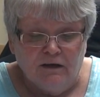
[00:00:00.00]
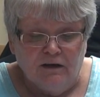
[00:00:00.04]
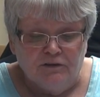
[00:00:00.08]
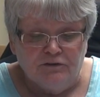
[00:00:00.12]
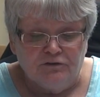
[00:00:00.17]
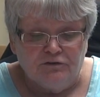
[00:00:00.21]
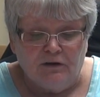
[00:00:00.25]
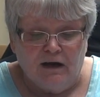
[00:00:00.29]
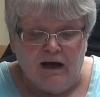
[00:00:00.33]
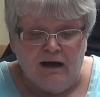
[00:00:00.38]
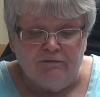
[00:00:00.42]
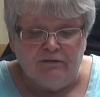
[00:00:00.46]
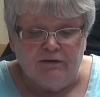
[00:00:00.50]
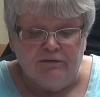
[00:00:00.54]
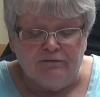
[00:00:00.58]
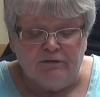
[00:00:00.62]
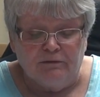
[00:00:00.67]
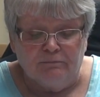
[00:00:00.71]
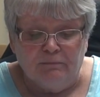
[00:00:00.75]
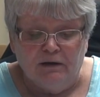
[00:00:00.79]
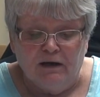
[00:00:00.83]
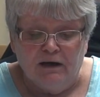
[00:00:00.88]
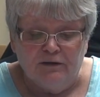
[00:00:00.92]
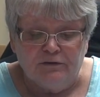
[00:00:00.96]
Driver of
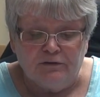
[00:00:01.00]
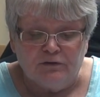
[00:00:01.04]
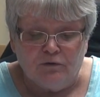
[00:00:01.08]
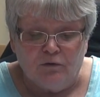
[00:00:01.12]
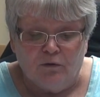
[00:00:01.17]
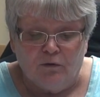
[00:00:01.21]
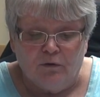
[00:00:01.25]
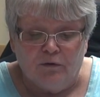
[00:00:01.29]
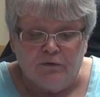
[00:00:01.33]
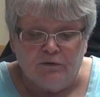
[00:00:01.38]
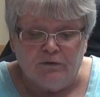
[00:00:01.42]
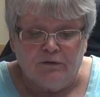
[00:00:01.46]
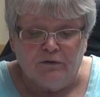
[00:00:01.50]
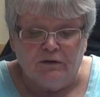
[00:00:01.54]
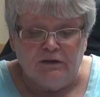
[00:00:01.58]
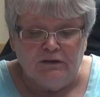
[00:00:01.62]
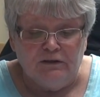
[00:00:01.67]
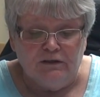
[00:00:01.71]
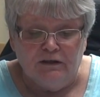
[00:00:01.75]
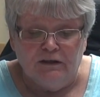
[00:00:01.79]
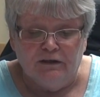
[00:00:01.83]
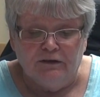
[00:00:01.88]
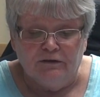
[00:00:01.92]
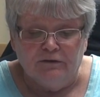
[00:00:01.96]
the month, quarter,
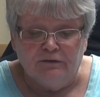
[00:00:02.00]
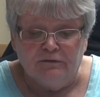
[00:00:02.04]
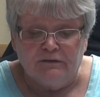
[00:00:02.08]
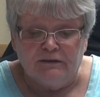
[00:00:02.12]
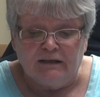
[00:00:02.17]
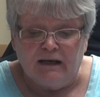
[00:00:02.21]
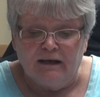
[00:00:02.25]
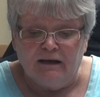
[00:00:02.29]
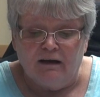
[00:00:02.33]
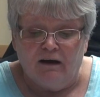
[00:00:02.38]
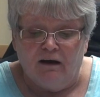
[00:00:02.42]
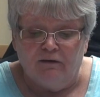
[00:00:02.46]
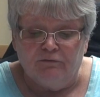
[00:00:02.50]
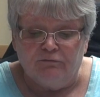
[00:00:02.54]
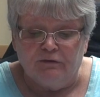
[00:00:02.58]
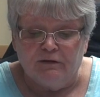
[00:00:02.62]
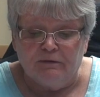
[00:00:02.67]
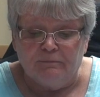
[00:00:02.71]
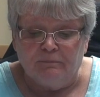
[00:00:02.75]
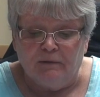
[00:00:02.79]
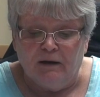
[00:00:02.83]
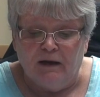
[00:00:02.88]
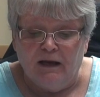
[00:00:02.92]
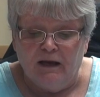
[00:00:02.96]
year, day off
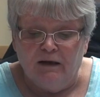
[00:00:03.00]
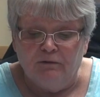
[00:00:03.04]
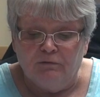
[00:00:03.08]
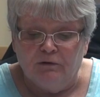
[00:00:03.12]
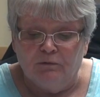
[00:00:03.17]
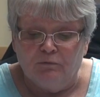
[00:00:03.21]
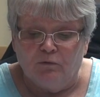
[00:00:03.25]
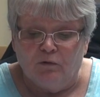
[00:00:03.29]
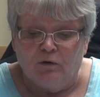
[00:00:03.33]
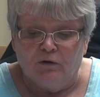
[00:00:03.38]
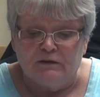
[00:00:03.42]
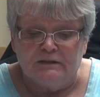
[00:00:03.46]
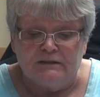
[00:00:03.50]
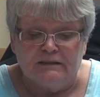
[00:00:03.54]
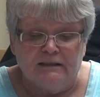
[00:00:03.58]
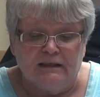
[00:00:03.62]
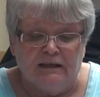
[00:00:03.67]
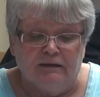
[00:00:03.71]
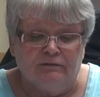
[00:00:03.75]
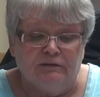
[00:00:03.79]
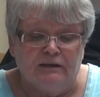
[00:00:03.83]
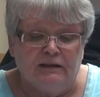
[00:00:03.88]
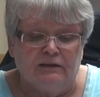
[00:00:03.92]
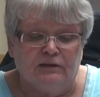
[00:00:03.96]
with pay, rewards
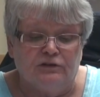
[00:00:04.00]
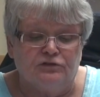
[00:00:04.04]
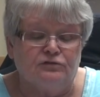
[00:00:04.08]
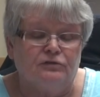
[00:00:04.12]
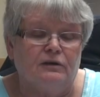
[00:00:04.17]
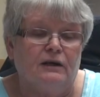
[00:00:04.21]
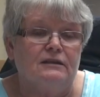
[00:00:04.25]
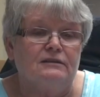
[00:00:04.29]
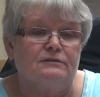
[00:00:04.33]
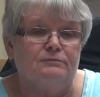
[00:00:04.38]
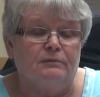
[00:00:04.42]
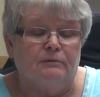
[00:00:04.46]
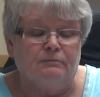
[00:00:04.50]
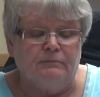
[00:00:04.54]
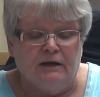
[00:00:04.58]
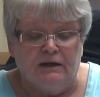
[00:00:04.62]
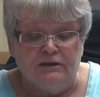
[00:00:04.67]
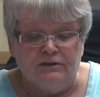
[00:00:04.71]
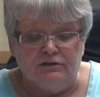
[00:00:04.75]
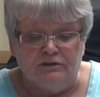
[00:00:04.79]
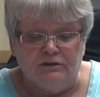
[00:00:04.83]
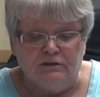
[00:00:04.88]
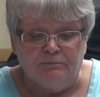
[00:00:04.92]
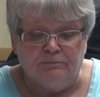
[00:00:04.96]
given in the
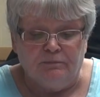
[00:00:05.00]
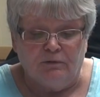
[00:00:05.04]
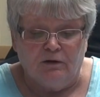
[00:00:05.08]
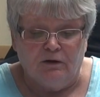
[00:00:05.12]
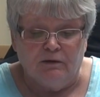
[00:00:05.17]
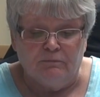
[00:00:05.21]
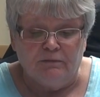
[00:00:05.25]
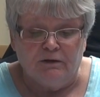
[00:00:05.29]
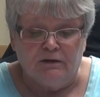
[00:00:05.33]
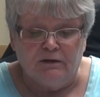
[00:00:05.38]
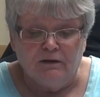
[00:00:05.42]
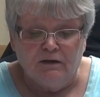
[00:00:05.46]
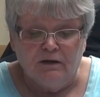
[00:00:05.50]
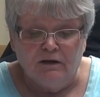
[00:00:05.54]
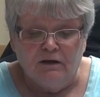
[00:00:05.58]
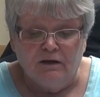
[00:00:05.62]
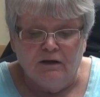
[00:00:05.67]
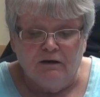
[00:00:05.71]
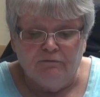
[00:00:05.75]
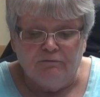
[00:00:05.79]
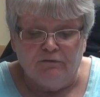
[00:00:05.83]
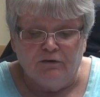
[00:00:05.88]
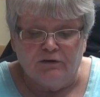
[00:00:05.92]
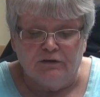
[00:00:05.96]
Transformation Department
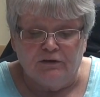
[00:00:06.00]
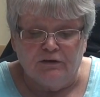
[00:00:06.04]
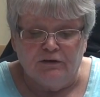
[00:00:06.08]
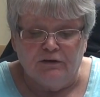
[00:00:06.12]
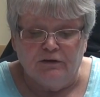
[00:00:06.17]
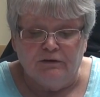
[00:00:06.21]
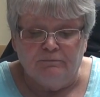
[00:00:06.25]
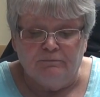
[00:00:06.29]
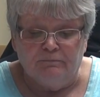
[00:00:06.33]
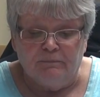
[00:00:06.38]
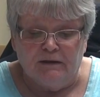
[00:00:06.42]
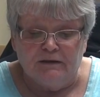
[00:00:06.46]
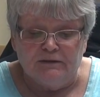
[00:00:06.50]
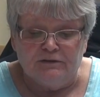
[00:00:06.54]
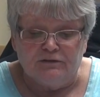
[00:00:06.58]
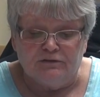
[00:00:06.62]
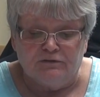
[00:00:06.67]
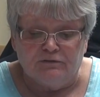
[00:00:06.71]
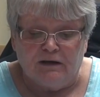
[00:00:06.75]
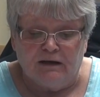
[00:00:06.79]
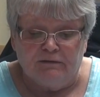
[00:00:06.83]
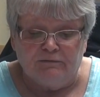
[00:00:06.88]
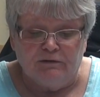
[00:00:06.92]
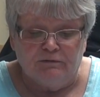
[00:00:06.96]
for good bus
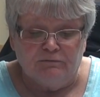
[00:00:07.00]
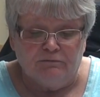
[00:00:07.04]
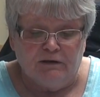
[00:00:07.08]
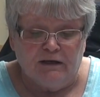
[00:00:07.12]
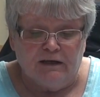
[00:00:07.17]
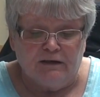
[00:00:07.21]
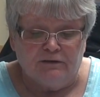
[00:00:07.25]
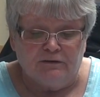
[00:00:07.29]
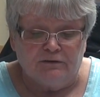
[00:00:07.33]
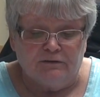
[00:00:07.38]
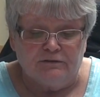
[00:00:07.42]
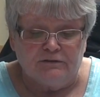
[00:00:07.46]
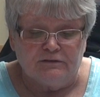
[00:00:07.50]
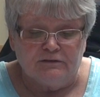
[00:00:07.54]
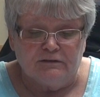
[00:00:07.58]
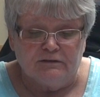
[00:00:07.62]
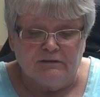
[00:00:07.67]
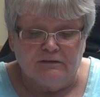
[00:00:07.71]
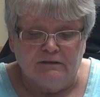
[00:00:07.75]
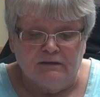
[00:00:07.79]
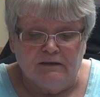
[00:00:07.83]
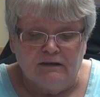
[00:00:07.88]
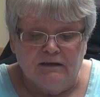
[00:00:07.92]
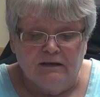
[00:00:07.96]
driving records.
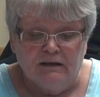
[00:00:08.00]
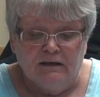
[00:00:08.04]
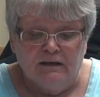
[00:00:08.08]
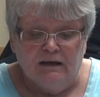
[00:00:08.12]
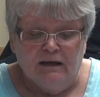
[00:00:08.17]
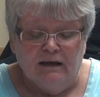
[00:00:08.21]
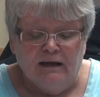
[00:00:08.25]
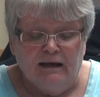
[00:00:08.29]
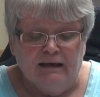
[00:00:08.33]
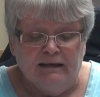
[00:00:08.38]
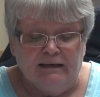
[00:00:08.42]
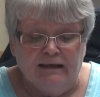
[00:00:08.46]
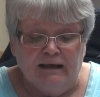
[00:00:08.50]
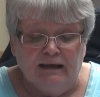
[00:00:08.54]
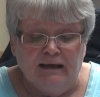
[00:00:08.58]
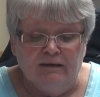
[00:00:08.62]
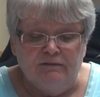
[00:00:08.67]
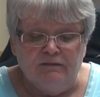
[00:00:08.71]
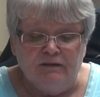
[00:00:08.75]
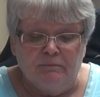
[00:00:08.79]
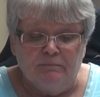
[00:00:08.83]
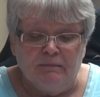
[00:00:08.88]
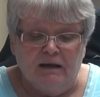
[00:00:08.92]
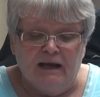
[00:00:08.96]

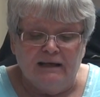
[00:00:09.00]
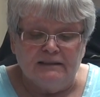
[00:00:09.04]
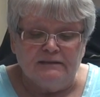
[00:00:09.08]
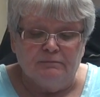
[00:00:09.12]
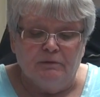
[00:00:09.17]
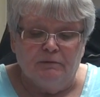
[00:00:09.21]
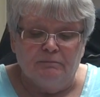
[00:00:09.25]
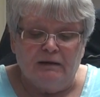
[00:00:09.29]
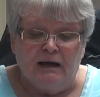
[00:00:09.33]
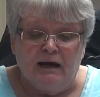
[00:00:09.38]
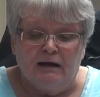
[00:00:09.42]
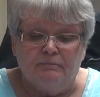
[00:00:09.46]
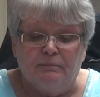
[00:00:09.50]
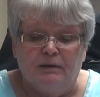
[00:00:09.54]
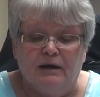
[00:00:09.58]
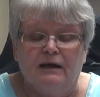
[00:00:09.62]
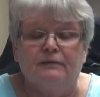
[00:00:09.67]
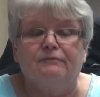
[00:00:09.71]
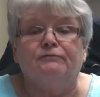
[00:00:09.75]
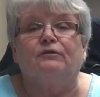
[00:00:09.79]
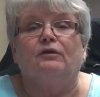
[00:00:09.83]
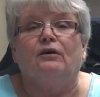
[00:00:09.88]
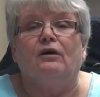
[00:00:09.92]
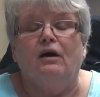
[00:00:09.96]
Again, the maximum amount
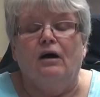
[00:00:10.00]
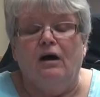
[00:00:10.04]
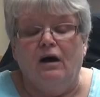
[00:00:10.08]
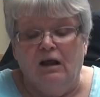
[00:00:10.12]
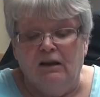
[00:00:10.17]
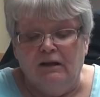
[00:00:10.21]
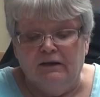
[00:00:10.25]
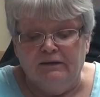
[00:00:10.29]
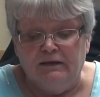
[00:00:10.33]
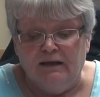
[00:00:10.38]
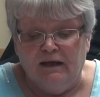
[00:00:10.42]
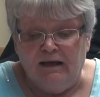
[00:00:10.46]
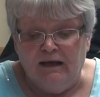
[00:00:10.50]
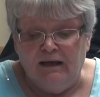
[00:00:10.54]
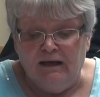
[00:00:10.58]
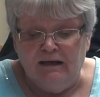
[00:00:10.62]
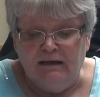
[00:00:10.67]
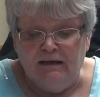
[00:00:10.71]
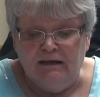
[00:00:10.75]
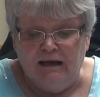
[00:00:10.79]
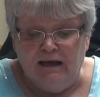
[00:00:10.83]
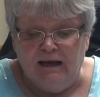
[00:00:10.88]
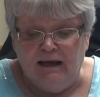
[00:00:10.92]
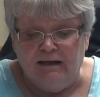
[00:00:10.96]
paid for a
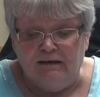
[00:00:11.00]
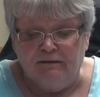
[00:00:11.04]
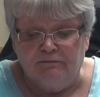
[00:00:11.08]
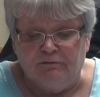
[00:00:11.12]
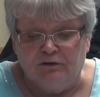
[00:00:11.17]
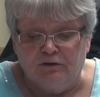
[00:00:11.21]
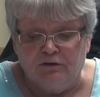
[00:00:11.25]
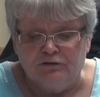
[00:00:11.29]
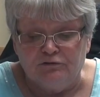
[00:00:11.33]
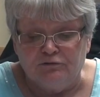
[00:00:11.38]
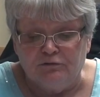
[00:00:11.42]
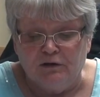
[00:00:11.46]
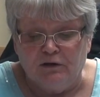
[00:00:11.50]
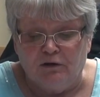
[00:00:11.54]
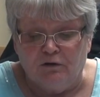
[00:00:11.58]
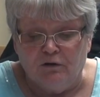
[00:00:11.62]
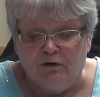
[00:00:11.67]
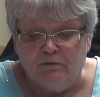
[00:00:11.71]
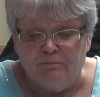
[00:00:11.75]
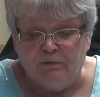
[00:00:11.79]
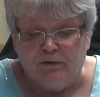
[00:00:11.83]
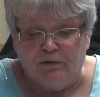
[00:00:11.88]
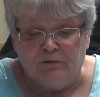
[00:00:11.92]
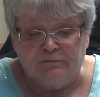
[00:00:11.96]
holiday, anniversary,
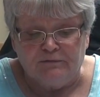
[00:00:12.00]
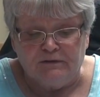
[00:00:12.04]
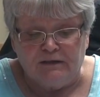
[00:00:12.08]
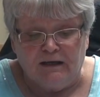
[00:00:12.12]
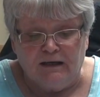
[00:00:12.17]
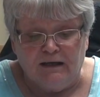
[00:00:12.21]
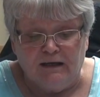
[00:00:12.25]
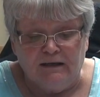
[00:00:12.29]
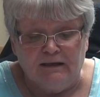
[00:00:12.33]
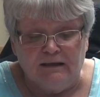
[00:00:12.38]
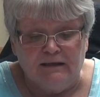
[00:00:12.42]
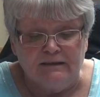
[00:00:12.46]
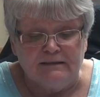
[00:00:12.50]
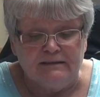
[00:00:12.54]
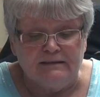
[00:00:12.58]
or birthday is